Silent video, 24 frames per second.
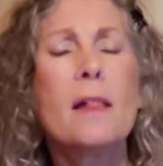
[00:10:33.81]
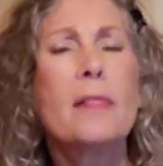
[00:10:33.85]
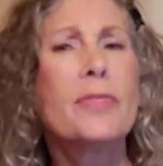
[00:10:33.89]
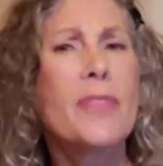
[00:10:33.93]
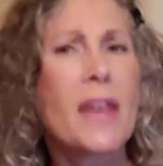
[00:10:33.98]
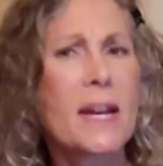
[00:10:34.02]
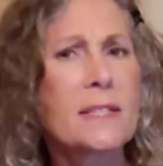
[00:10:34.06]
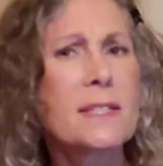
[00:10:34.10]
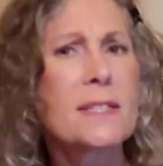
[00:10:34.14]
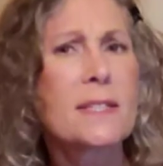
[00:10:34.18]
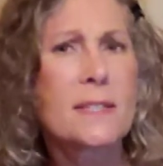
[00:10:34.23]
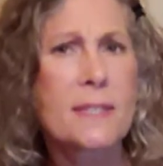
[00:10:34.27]

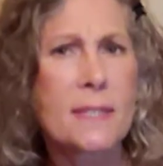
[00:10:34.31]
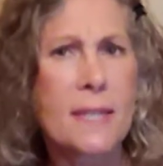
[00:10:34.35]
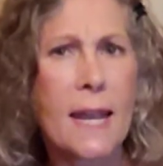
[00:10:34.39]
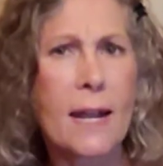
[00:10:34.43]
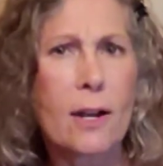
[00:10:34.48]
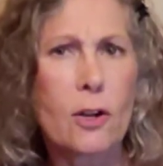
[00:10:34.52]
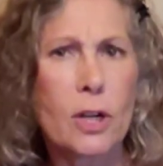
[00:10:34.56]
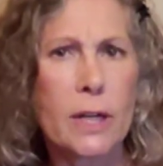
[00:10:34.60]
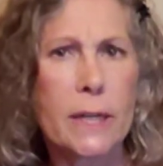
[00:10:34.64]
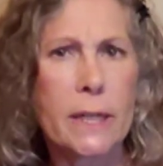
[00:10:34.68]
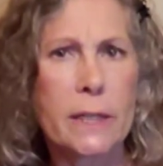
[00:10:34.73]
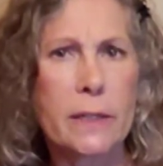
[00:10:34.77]
that's
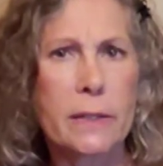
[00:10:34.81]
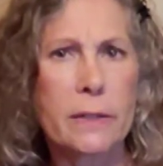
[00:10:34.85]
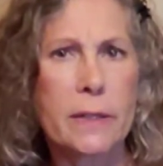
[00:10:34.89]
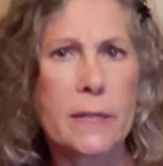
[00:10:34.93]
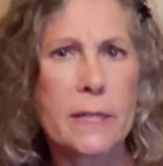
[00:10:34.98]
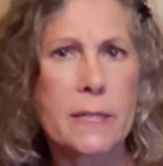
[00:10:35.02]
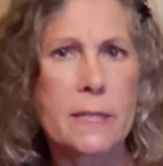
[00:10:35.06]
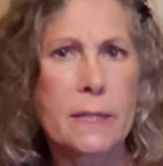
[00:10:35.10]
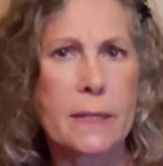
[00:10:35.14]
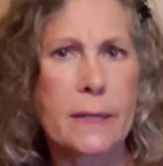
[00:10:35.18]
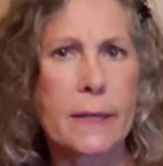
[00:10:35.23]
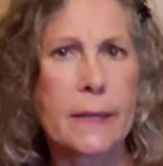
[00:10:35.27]
scary,
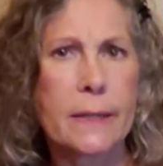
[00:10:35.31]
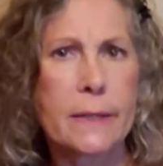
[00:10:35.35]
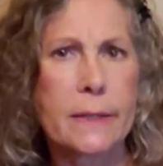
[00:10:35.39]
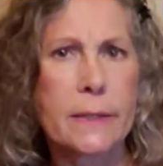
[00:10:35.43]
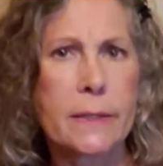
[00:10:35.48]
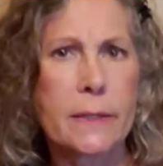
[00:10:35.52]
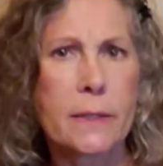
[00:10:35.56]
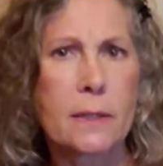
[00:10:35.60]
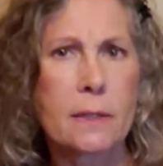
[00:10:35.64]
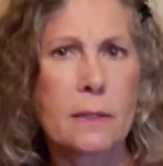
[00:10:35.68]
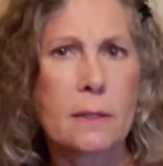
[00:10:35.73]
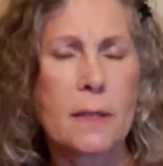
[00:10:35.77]
isn't
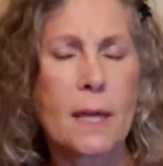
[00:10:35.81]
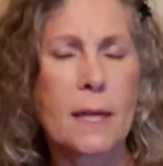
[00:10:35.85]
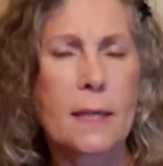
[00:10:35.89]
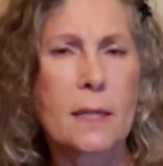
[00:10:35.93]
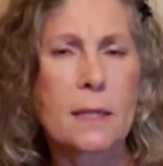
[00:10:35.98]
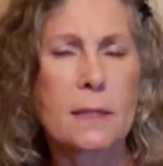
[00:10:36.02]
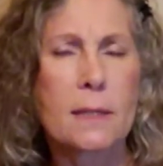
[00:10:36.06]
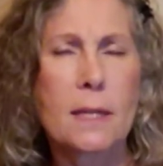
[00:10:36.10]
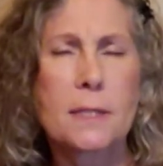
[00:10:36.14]
it?